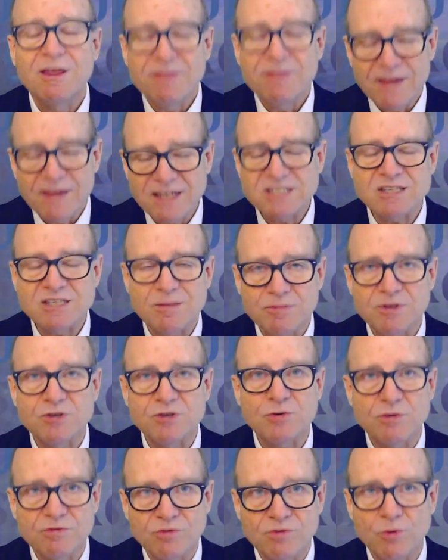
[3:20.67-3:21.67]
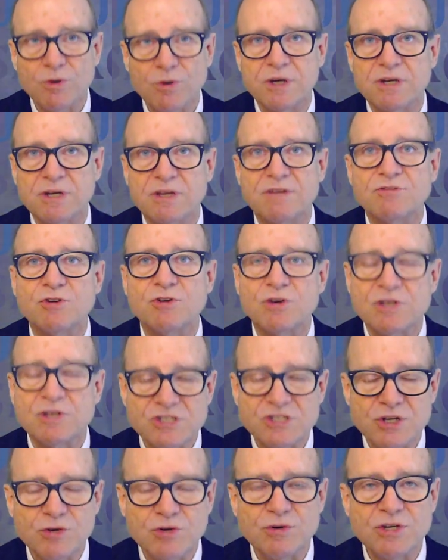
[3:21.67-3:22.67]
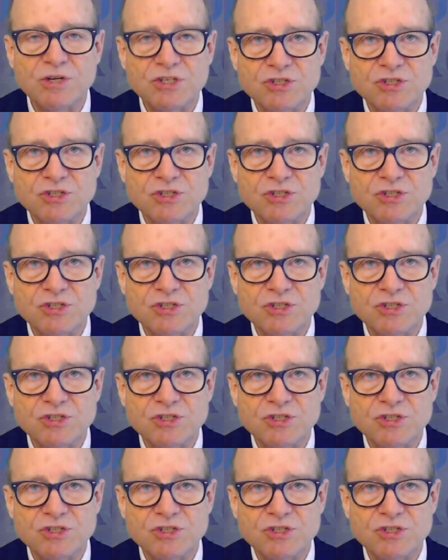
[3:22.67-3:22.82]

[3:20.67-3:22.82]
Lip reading: That's something to avoid. If you're considering